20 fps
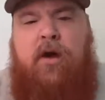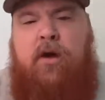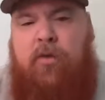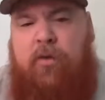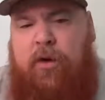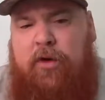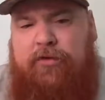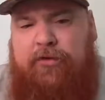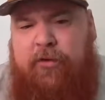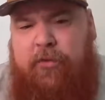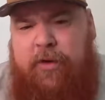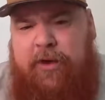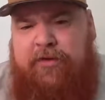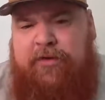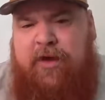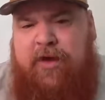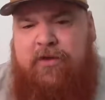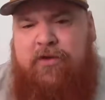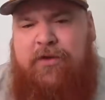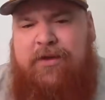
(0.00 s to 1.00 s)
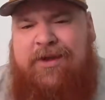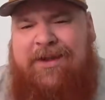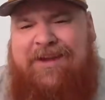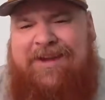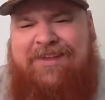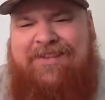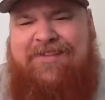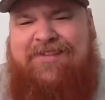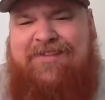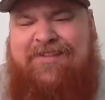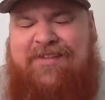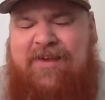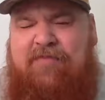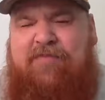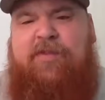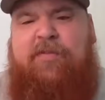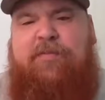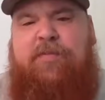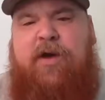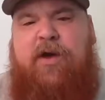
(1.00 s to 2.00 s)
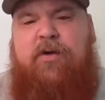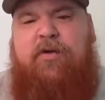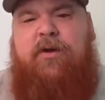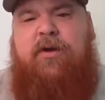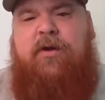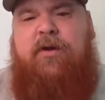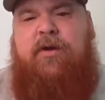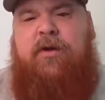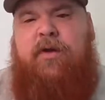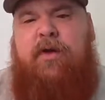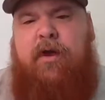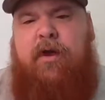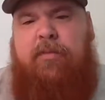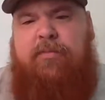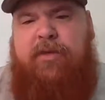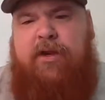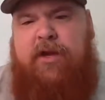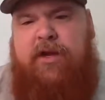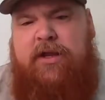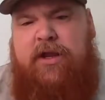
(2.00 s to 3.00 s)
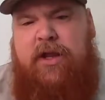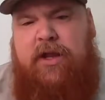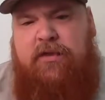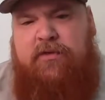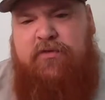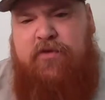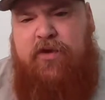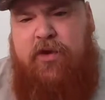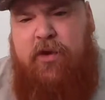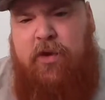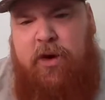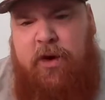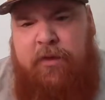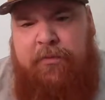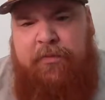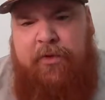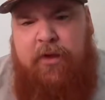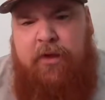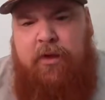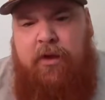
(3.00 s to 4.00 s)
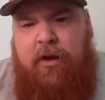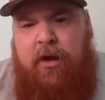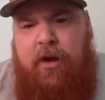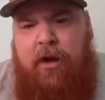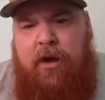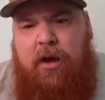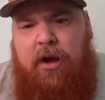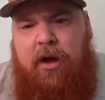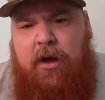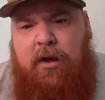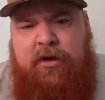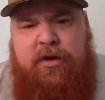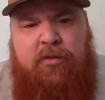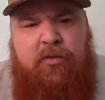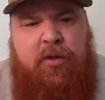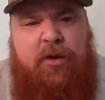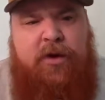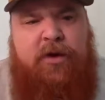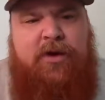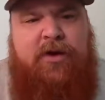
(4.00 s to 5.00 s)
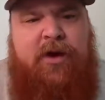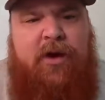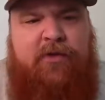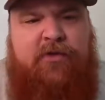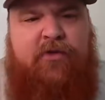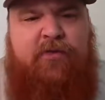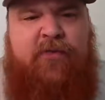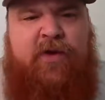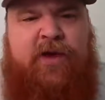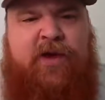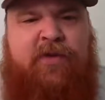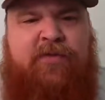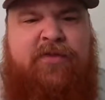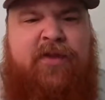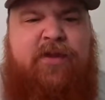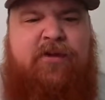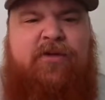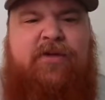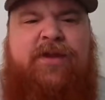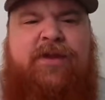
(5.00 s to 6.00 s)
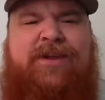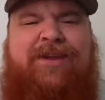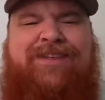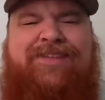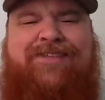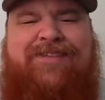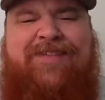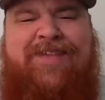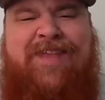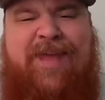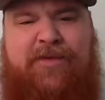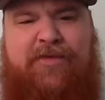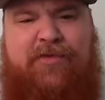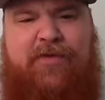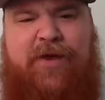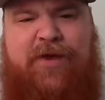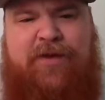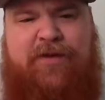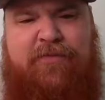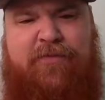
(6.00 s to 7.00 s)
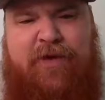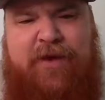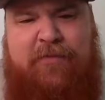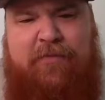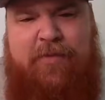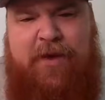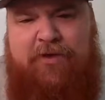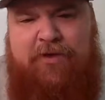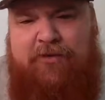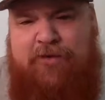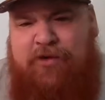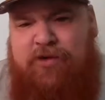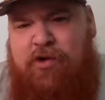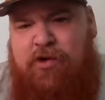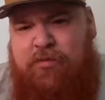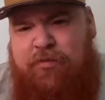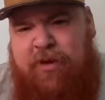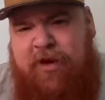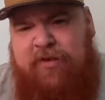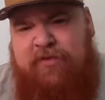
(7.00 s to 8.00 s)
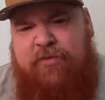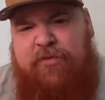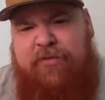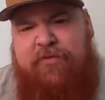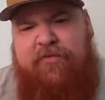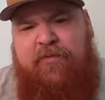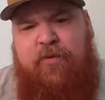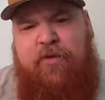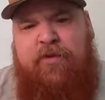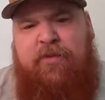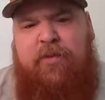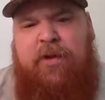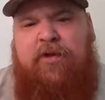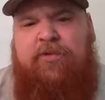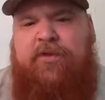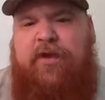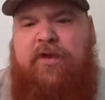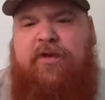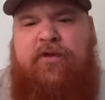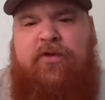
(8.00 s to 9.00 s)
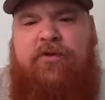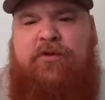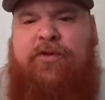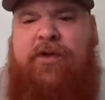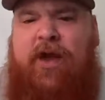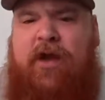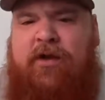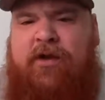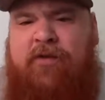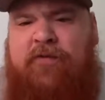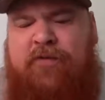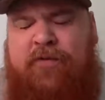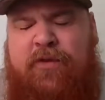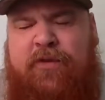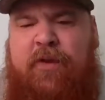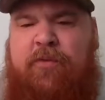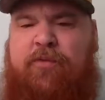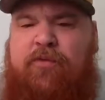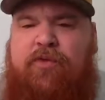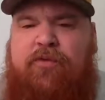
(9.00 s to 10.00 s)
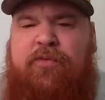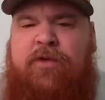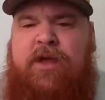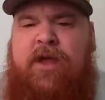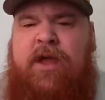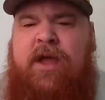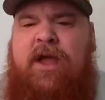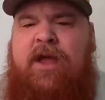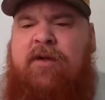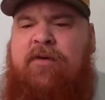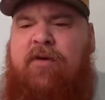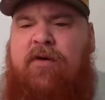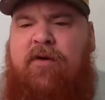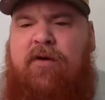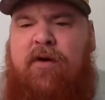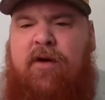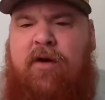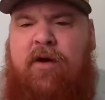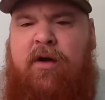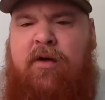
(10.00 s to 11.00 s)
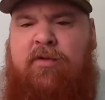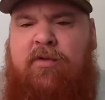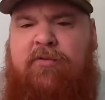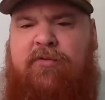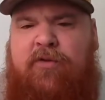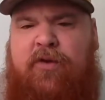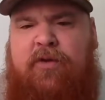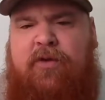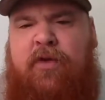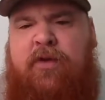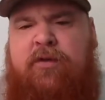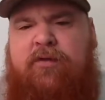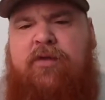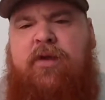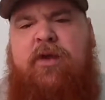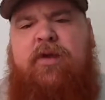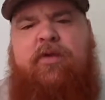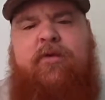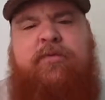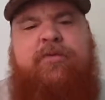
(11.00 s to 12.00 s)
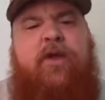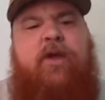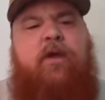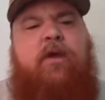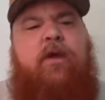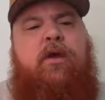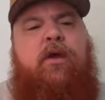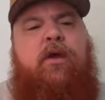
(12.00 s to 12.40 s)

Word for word: uh, welterweight title in his seventh bout, uh, beating Kelly Figueroa. Uh, he won another vacant title in his next fight, defeating Patrick Lopez with a fourth round technical knockout for the WBA uh, Line title.